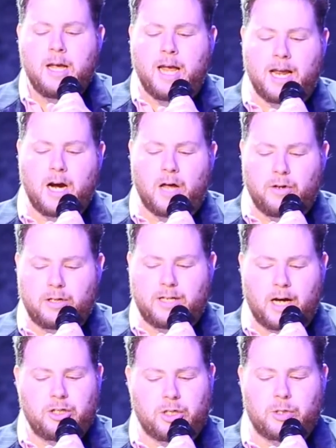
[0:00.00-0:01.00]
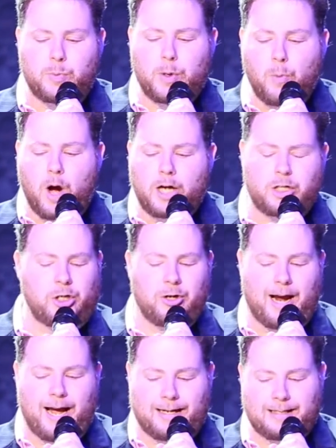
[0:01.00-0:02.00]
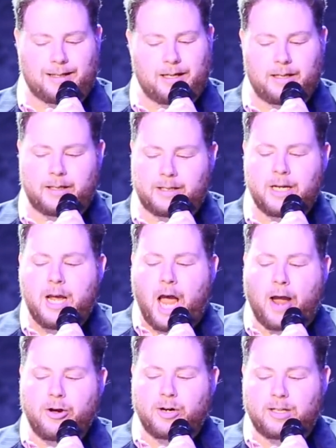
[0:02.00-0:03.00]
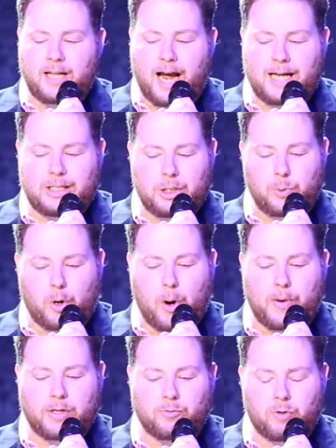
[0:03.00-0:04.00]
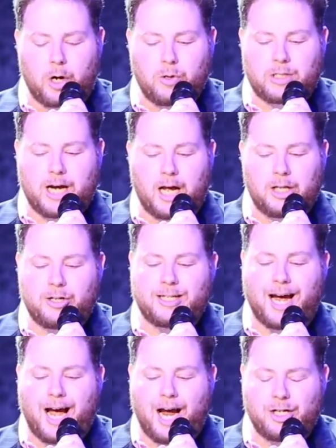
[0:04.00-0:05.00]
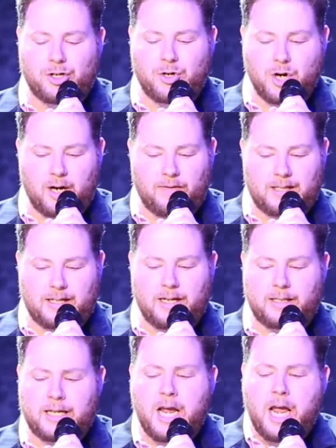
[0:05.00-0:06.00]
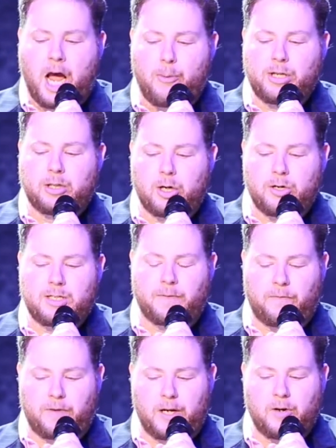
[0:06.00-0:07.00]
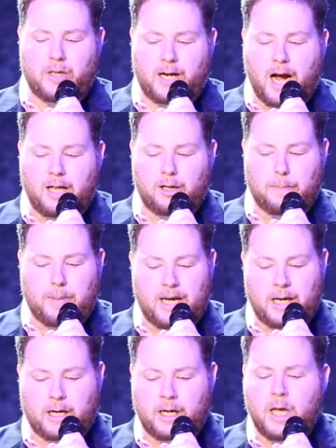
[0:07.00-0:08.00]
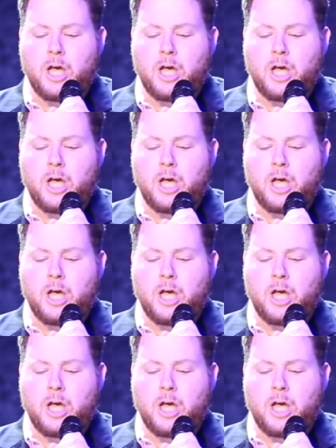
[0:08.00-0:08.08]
In other dungeons, we watched your excellence, how your glasses were always rose-colored to hide your nervousness, how we learned to fear the color pink.